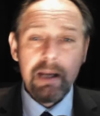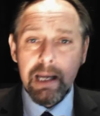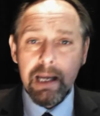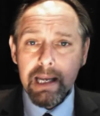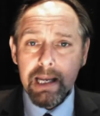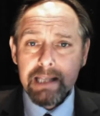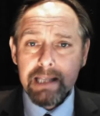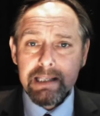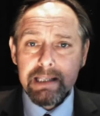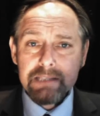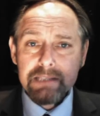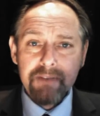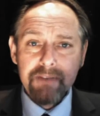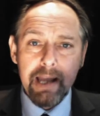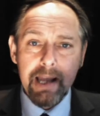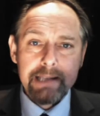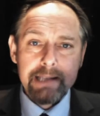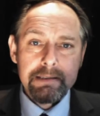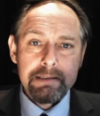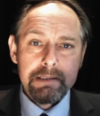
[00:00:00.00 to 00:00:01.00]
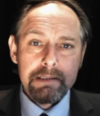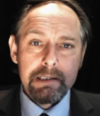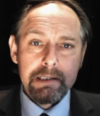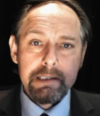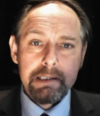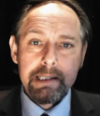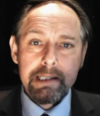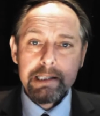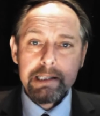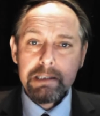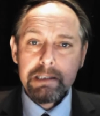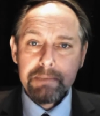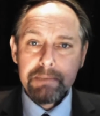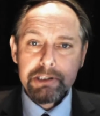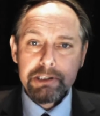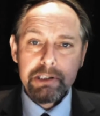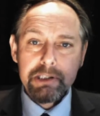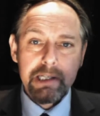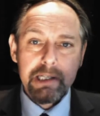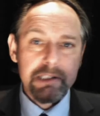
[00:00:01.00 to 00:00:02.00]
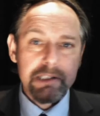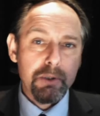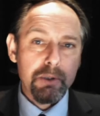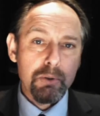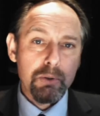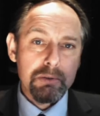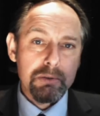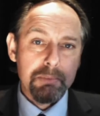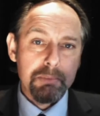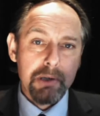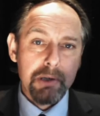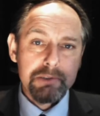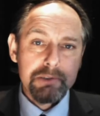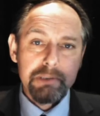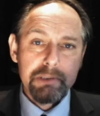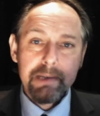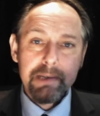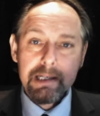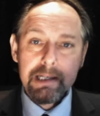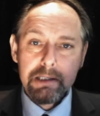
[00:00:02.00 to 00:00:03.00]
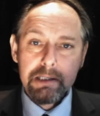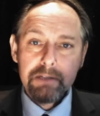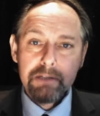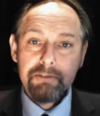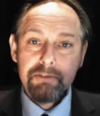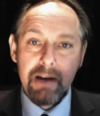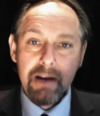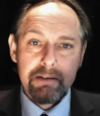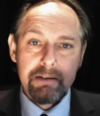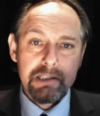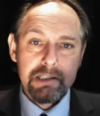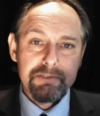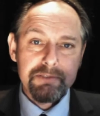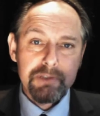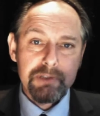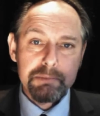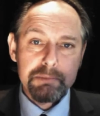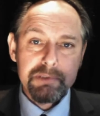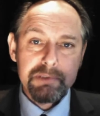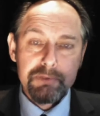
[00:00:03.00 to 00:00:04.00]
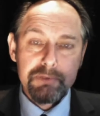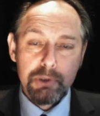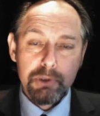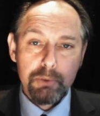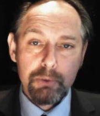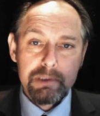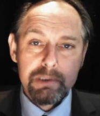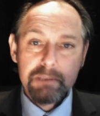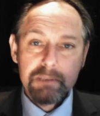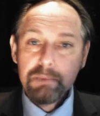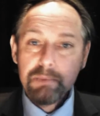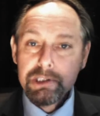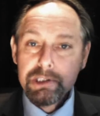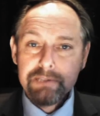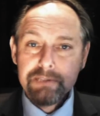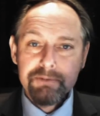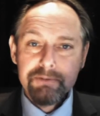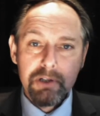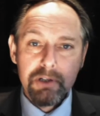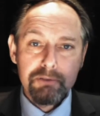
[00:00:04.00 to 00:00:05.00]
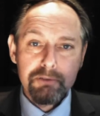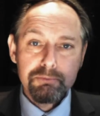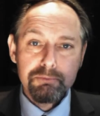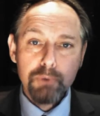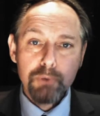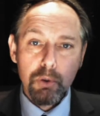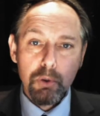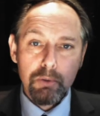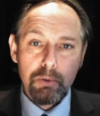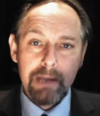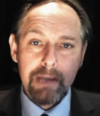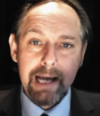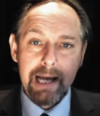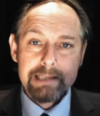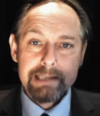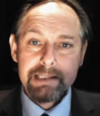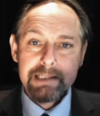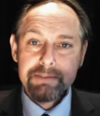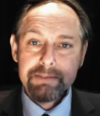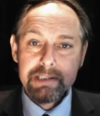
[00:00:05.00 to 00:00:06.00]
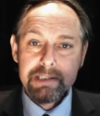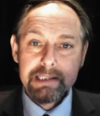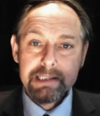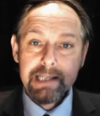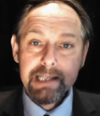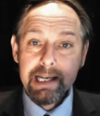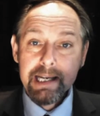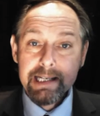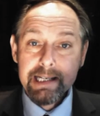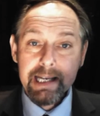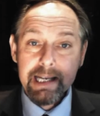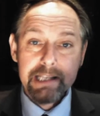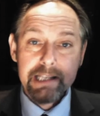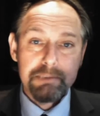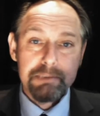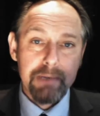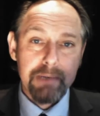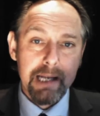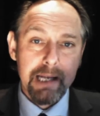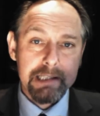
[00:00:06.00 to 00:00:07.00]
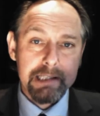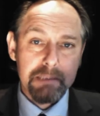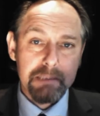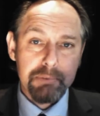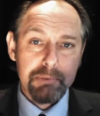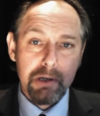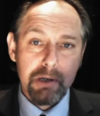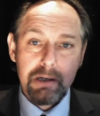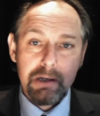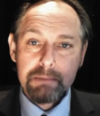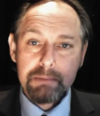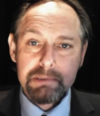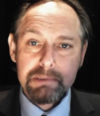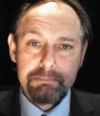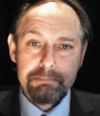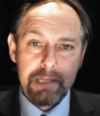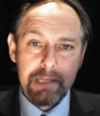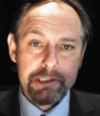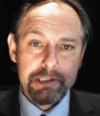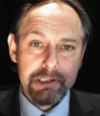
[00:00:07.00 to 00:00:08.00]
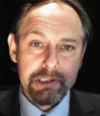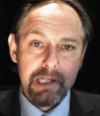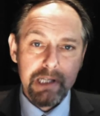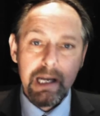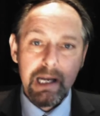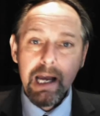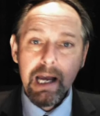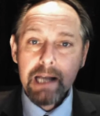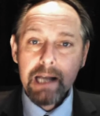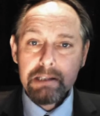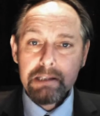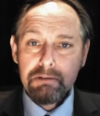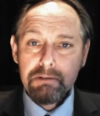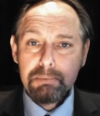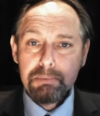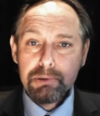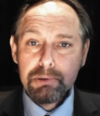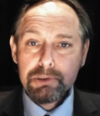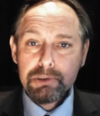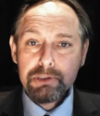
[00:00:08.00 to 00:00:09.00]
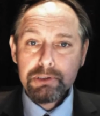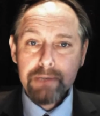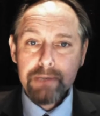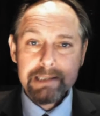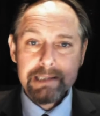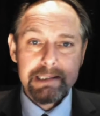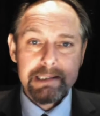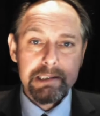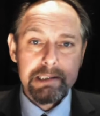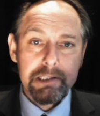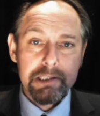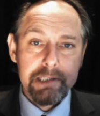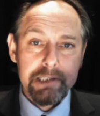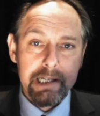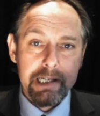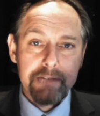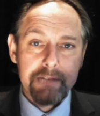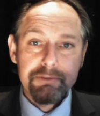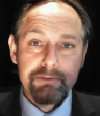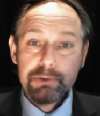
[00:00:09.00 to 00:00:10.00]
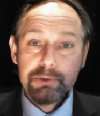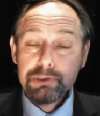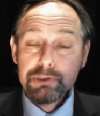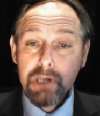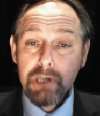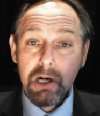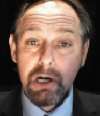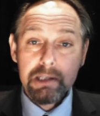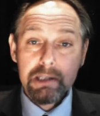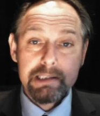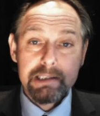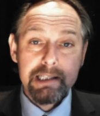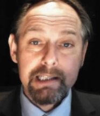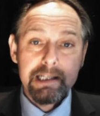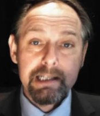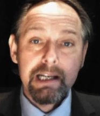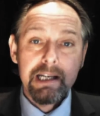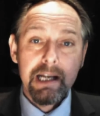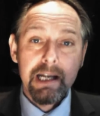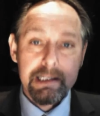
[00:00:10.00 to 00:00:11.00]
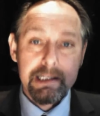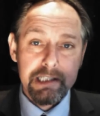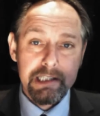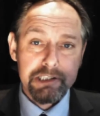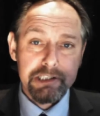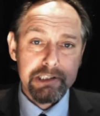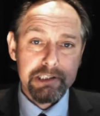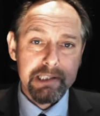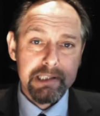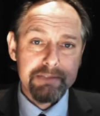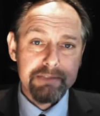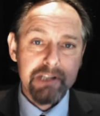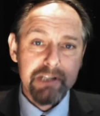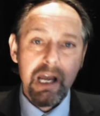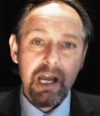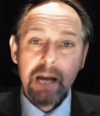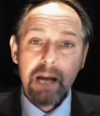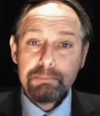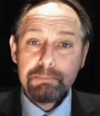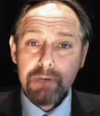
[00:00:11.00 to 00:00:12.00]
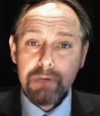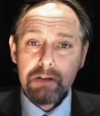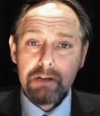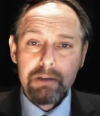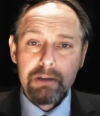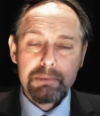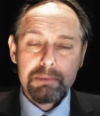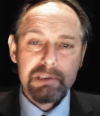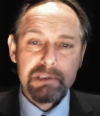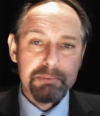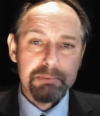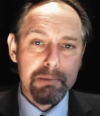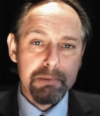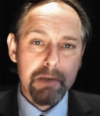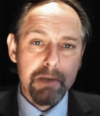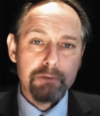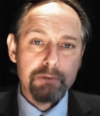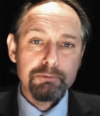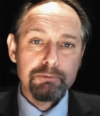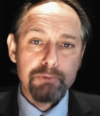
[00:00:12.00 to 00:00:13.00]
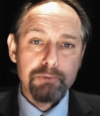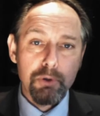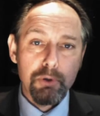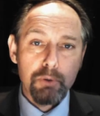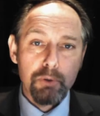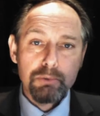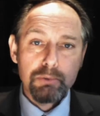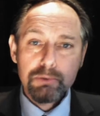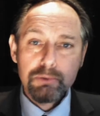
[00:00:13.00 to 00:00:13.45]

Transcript: In this vein, the Commission is called upon to include various forms of tourism which involve rural activities in its related programmes and measures, and the report stresses the need for targeted initiatives and programmes to promote rural